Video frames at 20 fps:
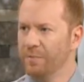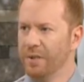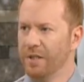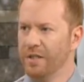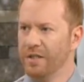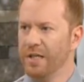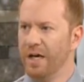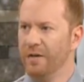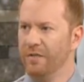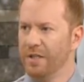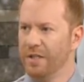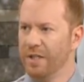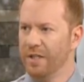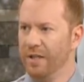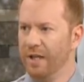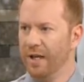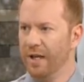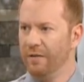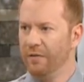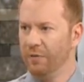because obviously
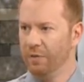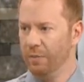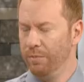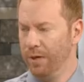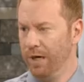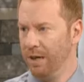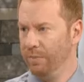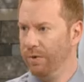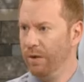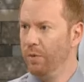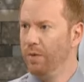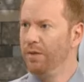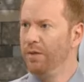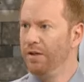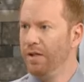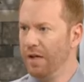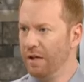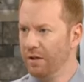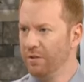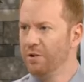they have to abide by what the
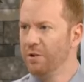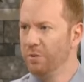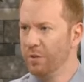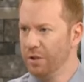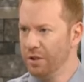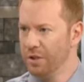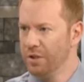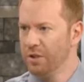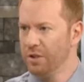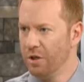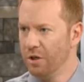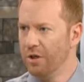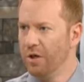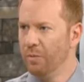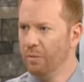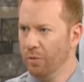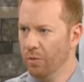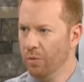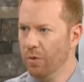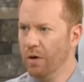doctor's wishes are,
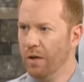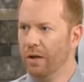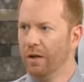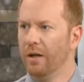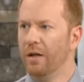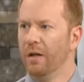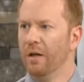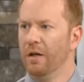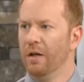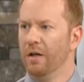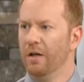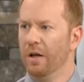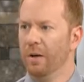number one.